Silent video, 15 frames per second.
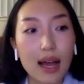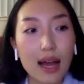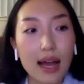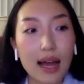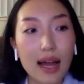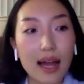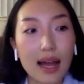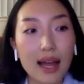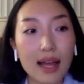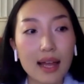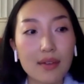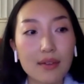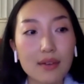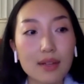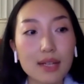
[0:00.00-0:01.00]
I
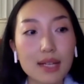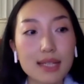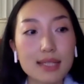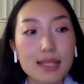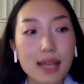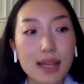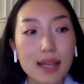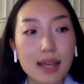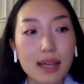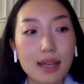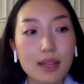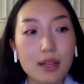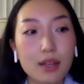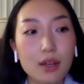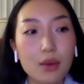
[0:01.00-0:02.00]
realized that,
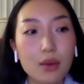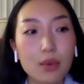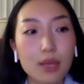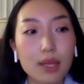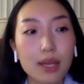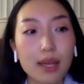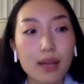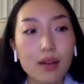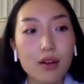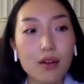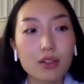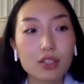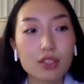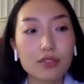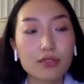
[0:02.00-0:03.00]
like, you know, we can't
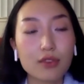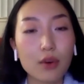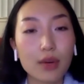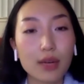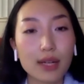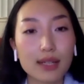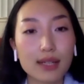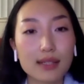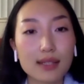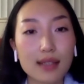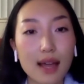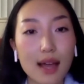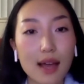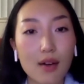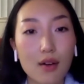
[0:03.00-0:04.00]
all just focus
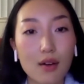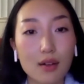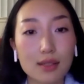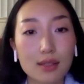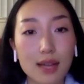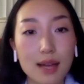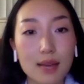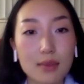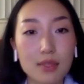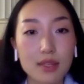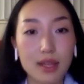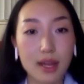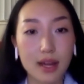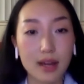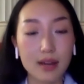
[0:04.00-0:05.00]
at all times on
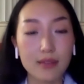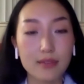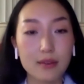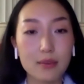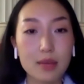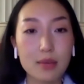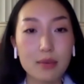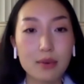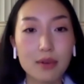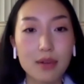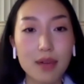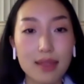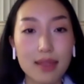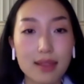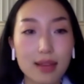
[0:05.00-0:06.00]
caring for people.
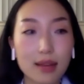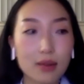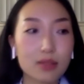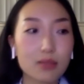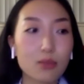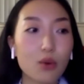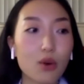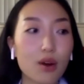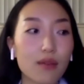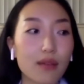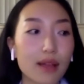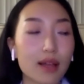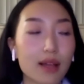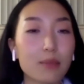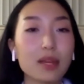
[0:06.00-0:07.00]
I think that was more of
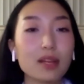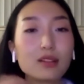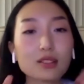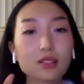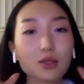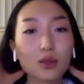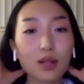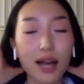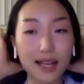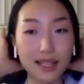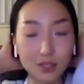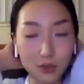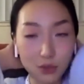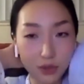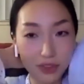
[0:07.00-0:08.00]
like a middle school, high
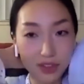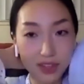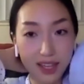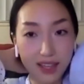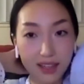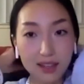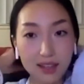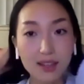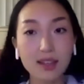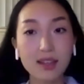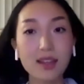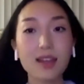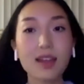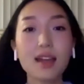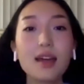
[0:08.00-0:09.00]
school thing.
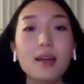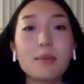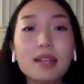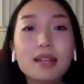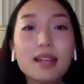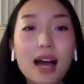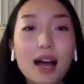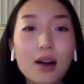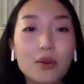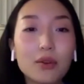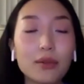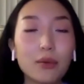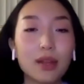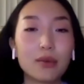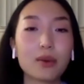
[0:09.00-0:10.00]
But now,
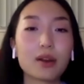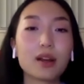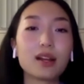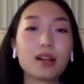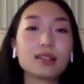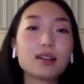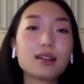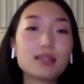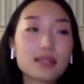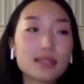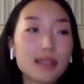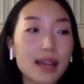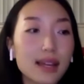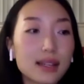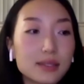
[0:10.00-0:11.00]
when we're adults,
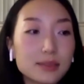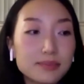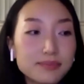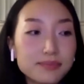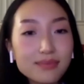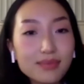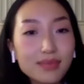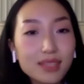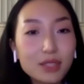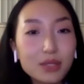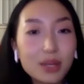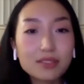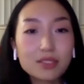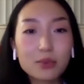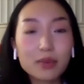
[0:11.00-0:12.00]
like, you
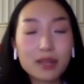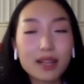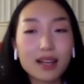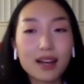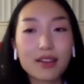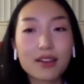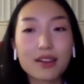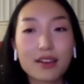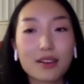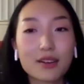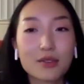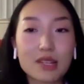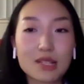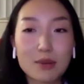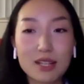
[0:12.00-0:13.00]
have so many other
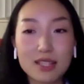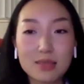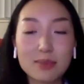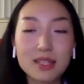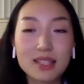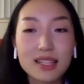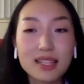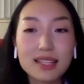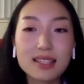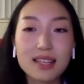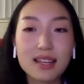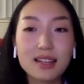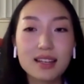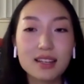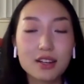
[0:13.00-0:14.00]
responsibilities
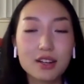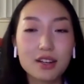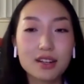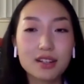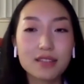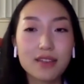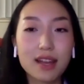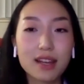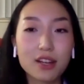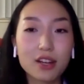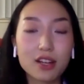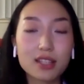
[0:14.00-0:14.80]
that you're dividing your